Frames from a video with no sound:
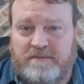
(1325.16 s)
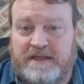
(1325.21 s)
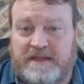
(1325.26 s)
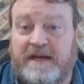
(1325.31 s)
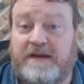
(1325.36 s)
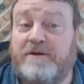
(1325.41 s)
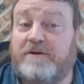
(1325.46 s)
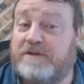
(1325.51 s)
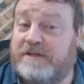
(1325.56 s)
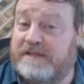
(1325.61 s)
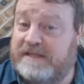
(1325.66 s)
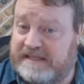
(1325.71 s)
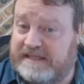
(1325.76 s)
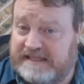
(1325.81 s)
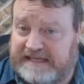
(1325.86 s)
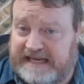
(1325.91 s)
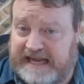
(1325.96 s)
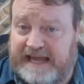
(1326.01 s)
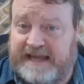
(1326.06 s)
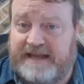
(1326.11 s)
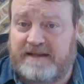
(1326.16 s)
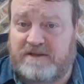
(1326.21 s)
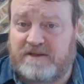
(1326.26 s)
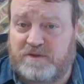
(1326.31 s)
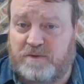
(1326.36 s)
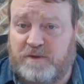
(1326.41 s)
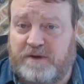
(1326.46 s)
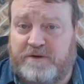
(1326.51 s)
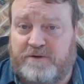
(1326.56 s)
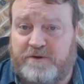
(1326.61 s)
that
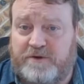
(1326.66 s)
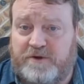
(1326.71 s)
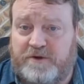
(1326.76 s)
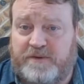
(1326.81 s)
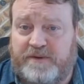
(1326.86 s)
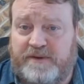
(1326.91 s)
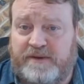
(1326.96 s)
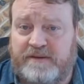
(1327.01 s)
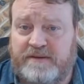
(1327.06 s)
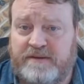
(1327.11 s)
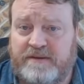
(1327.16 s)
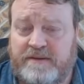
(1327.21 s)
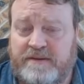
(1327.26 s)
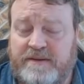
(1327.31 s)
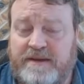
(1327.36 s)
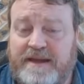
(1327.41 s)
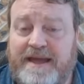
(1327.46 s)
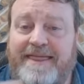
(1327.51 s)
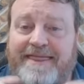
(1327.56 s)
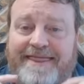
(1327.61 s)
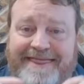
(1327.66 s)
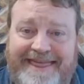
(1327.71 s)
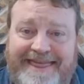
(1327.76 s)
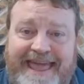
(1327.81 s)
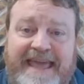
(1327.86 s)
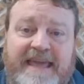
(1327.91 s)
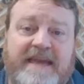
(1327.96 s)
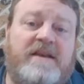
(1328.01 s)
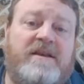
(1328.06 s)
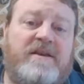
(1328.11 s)
understands what you're doing and
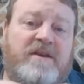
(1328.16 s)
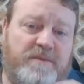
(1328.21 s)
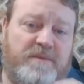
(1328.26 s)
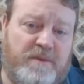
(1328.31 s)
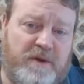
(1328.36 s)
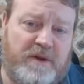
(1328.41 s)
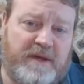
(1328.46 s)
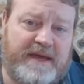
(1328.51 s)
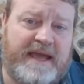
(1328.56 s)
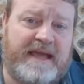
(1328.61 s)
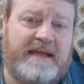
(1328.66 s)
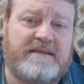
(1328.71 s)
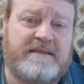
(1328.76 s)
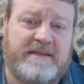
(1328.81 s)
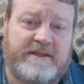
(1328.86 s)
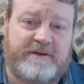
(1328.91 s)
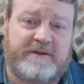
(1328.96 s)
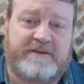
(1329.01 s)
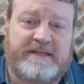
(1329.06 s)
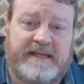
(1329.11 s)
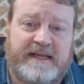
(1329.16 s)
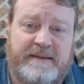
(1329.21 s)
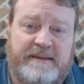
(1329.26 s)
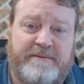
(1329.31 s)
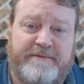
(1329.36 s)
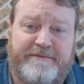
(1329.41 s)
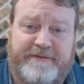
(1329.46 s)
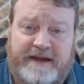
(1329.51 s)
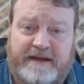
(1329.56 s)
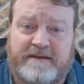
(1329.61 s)
they can communicate to their
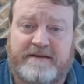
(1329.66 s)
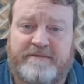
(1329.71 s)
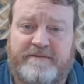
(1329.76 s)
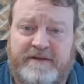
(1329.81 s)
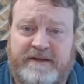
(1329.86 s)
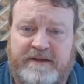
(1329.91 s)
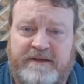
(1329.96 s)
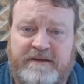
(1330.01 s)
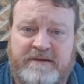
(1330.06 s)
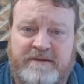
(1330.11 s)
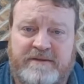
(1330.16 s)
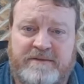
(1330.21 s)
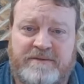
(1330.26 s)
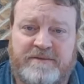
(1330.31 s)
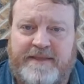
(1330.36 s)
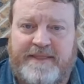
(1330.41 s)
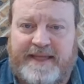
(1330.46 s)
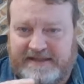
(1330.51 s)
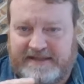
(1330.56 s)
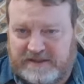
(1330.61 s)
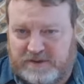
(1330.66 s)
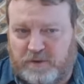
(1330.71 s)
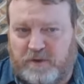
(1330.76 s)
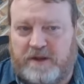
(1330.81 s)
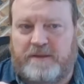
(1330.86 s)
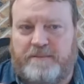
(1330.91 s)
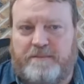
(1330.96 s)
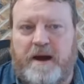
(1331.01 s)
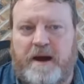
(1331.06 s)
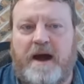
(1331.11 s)
team effectively, and that's
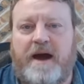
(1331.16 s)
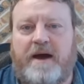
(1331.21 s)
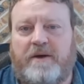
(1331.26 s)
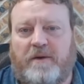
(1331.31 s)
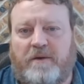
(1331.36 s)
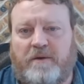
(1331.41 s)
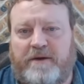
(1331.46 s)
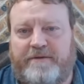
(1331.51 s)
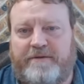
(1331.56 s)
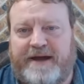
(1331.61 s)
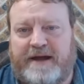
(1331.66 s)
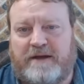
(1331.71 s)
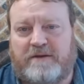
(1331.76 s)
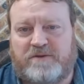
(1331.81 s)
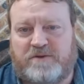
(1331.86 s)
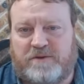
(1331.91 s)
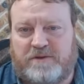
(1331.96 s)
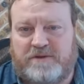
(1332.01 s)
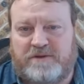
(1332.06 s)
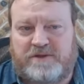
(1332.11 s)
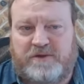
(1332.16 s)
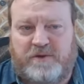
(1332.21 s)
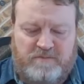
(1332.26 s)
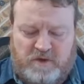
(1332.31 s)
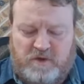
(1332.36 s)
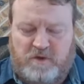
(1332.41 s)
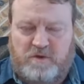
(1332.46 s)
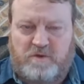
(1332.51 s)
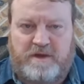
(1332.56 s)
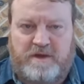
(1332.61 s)
sort of the model of outsource.
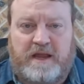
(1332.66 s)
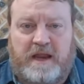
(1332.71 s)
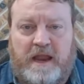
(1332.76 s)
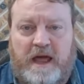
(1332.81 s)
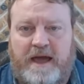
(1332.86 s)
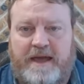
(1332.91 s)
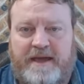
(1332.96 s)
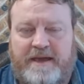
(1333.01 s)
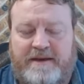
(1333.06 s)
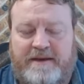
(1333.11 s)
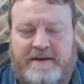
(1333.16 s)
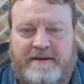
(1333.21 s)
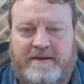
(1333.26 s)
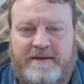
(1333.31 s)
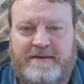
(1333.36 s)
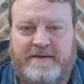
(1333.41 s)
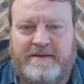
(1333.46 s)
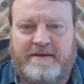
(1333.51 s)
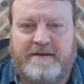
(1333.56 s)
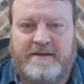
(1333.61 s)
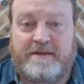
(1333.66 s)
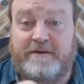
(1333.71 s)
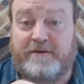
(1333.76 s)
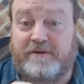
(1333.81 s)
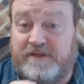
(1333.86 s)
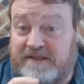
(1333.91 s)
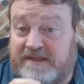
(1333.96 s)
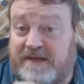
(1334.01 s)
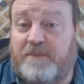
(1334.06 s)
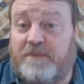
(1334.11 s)
You, the client,
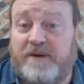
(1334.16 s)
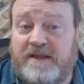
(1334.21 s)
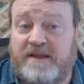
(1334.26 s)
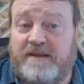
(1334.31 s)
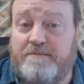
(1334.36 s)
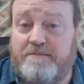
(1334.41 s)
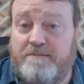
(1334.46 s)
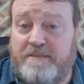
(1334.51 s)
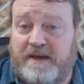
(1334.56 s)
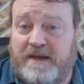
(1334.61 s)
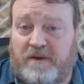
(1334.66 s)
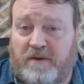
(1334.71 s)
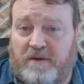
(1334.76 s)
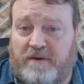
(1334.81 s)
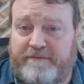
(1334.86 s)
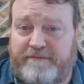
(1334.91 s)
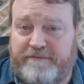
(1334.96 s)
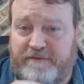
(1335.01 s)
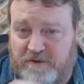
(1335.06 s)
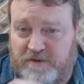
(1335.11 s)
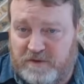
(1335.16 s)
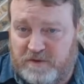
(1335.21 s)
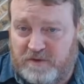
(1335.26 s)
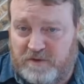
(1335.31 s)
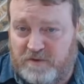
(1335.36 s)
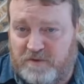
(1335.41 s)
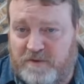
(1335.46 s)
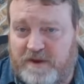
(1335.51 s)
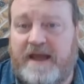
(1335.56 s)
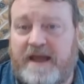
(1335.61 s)
there's someone in the middle of
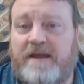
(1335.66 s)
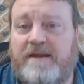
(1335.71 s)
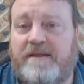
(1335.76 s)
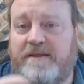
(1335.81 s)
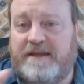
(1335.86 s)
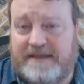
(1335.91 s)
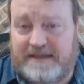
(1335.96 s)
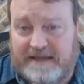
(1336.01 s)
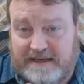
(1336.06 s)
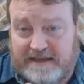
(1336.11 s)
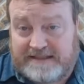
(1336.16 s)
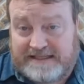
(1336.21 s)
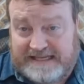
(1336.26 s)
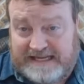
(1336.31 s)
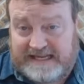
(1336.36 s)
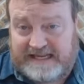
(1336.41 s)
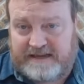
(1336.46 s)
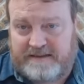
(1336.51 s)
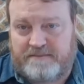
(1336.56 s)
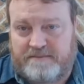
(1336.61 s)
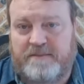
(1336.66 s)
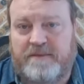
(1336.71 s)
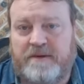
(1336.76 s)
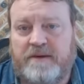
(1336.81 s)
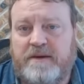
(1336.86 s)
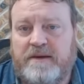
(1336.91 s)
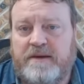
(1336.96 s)
you and a team.